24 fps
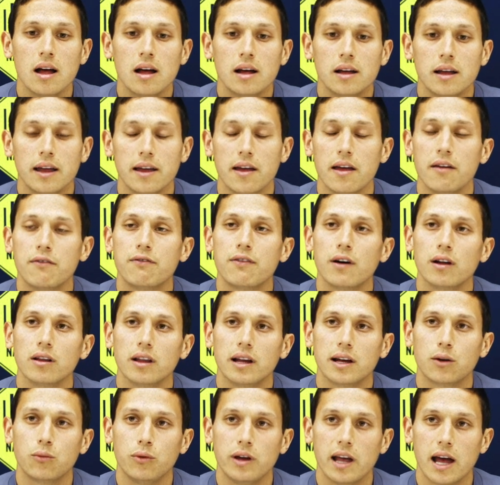it felt
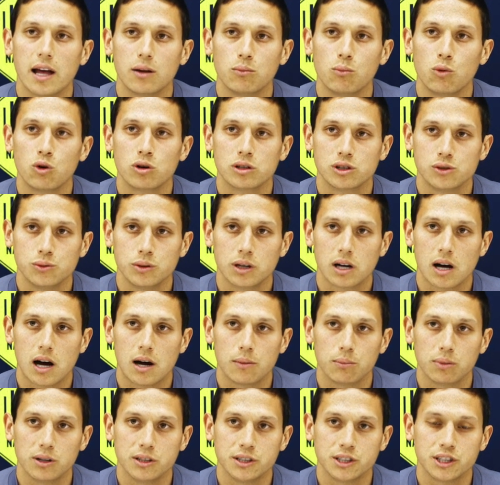like we had more to
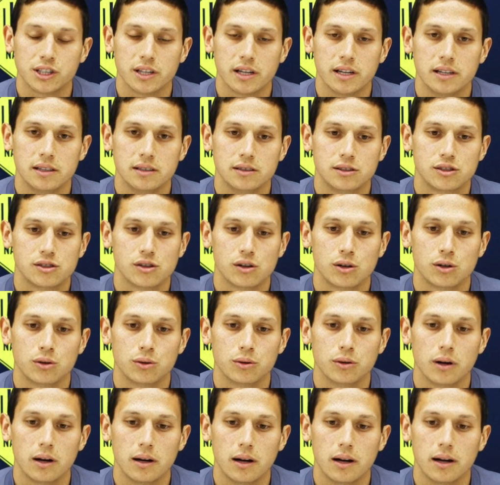accomplish. And
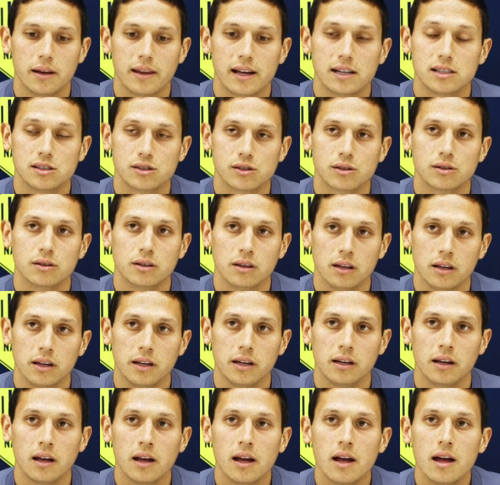so that's
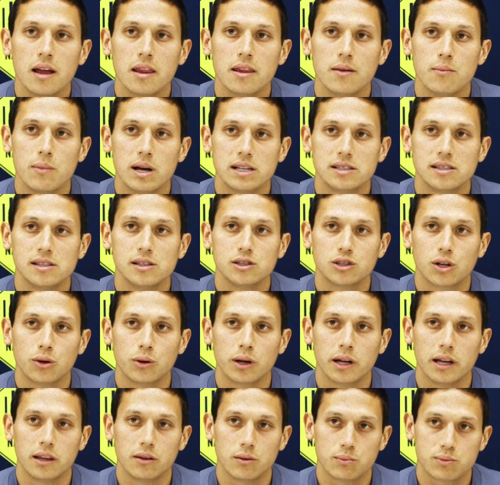certainly the message
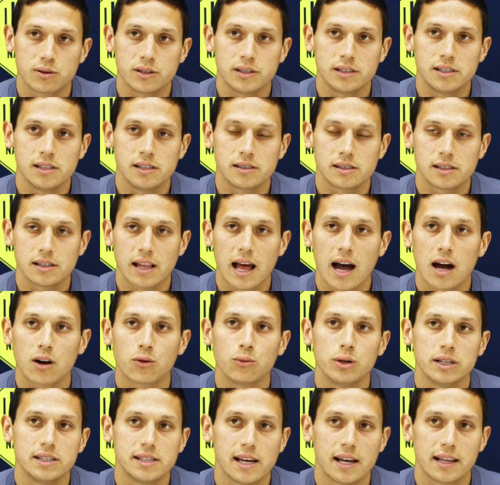going into preseason. How do
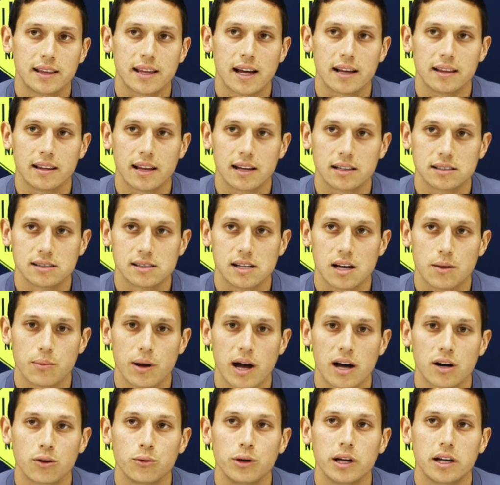we take that next step?
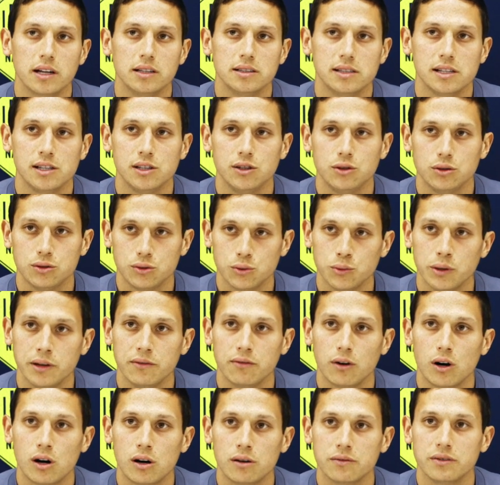How do we continue to
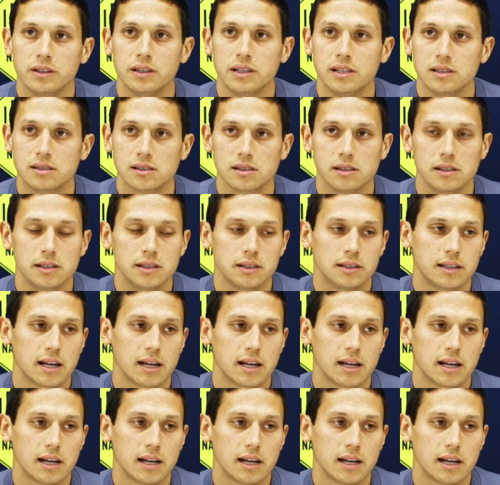evolve in this league